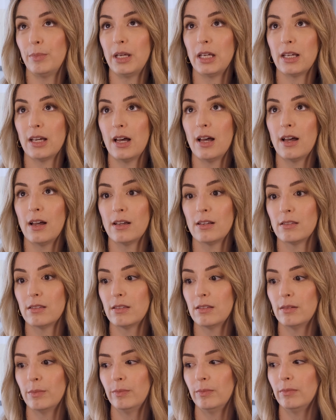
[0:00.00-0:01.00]

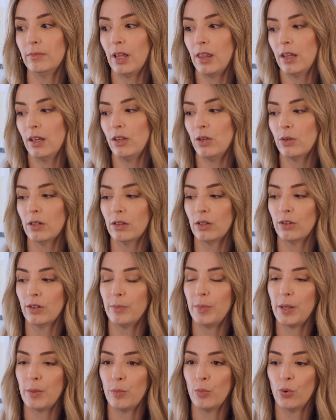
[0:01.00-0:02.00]
because I think you can learn a
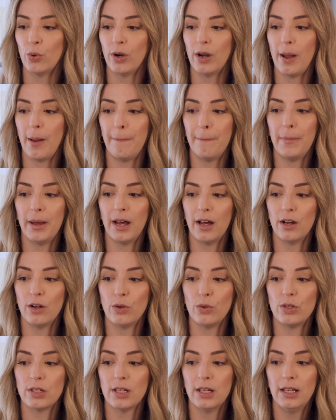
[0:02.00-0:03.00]
bit more
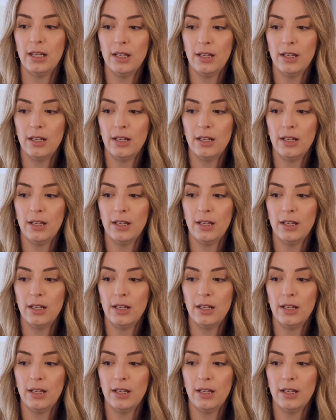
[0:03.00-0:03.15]
about